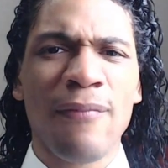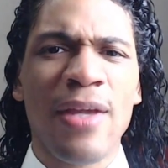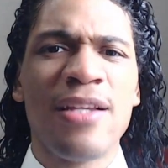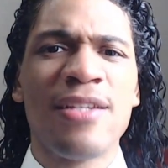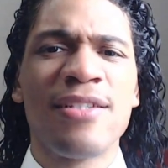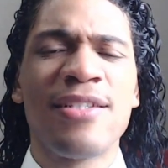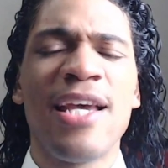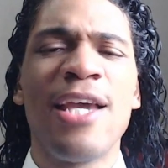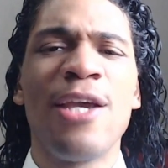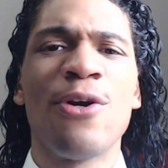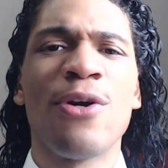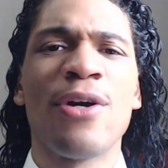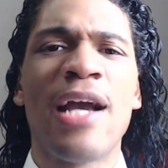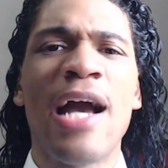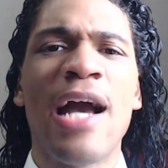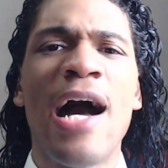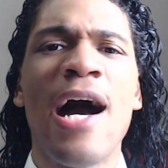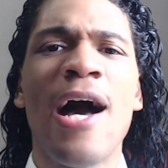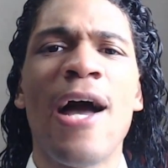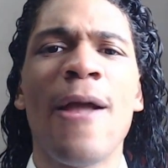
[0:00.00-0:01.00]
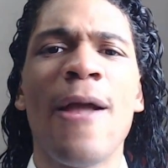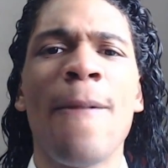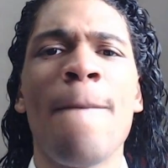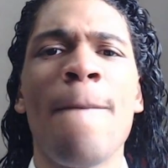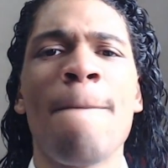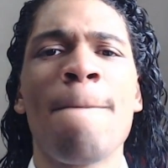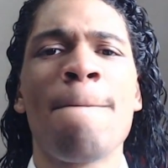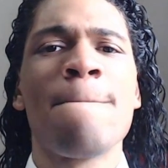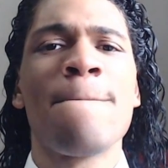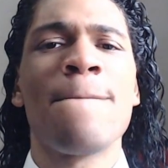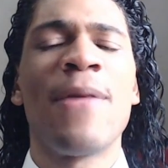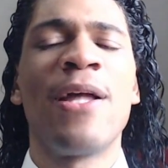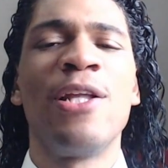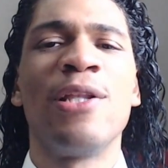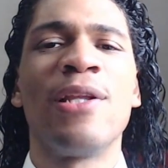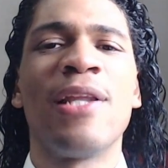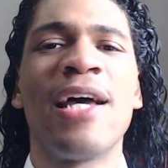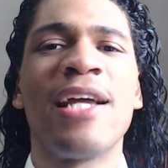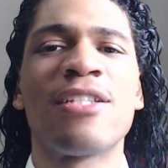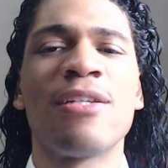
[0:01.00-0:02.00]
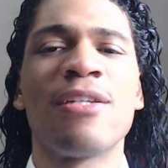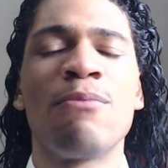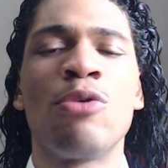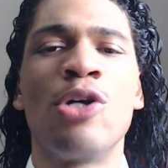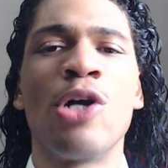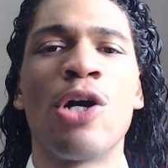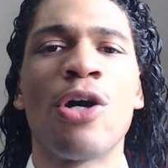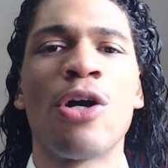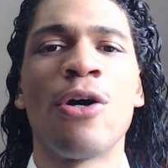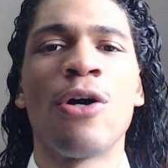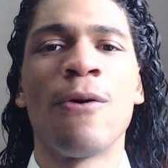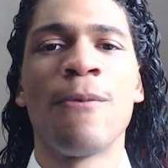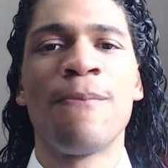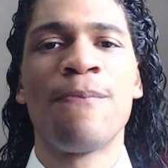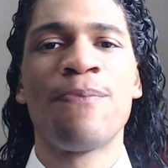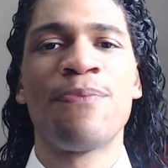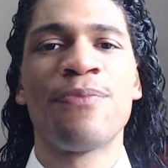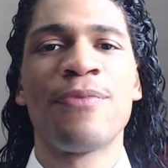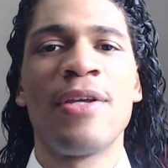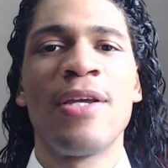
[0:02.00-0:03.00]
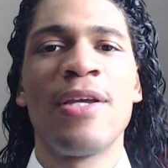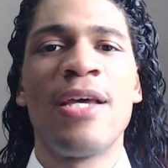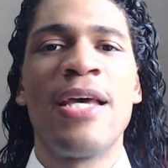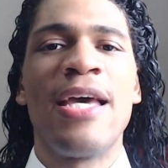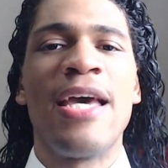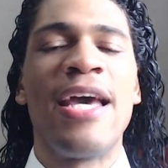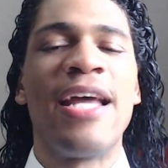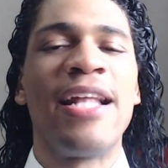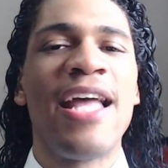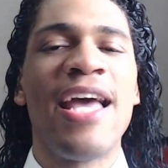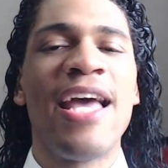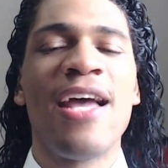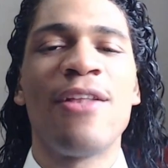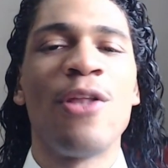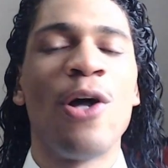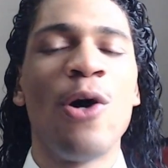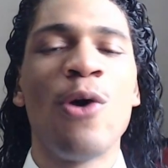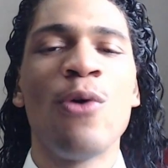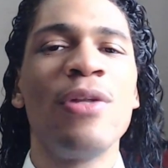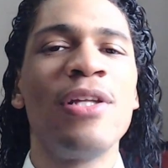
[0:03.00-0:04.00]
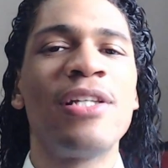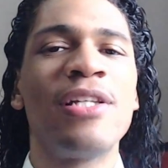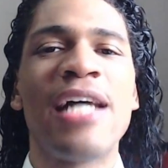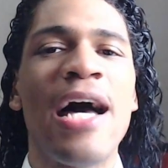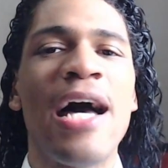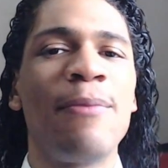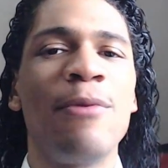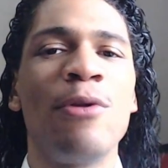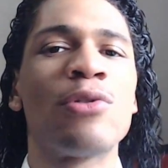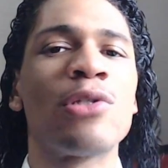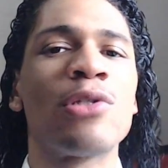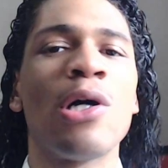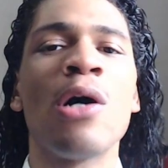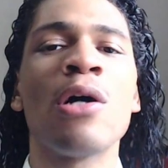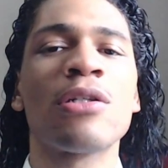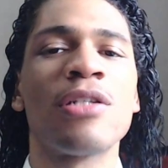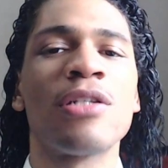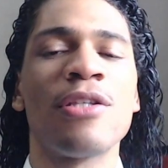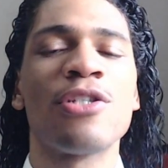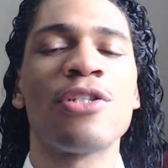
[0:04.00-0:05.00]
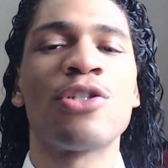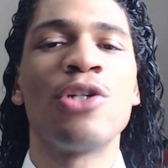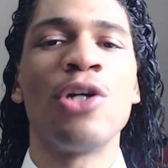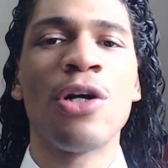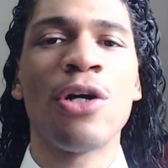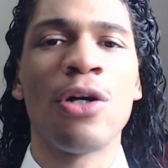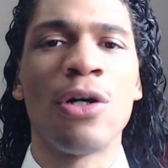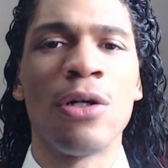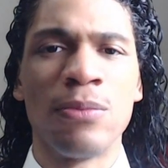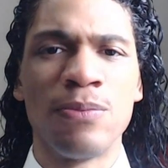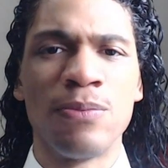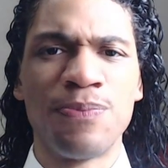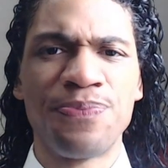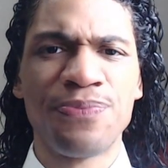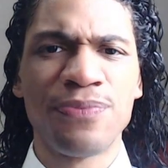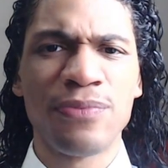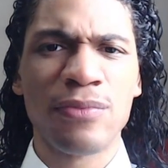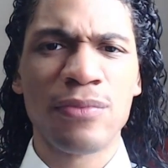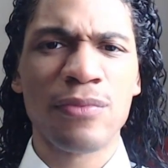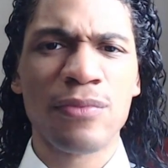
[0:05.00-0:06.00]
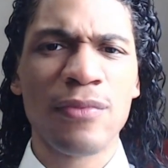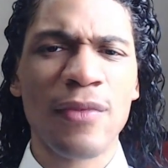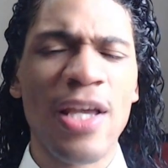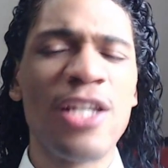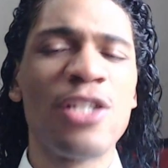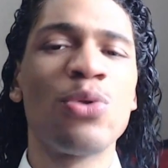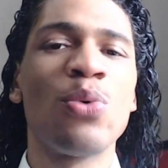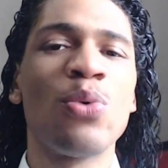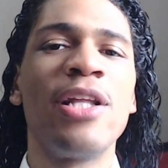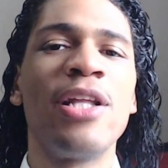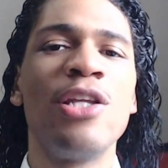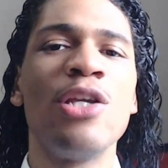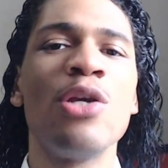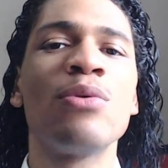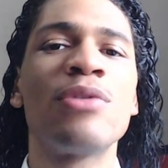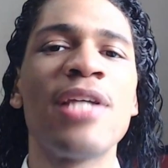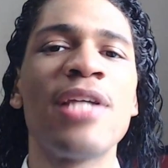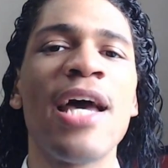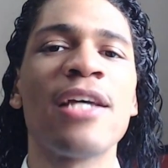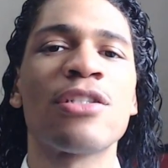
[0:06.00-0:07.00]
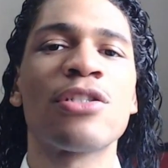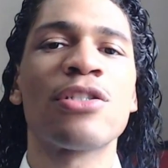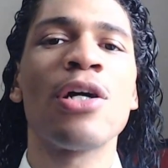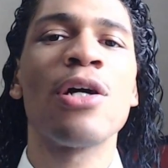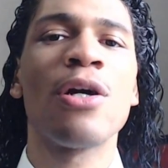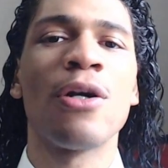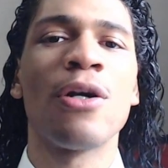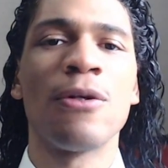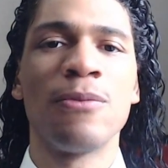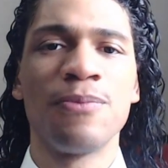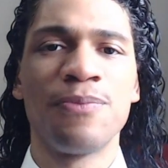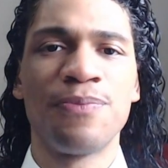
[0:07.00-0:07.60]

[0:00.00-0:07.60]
say you're a guy and you like some girl. And the only time you talk to this girl is when you text her.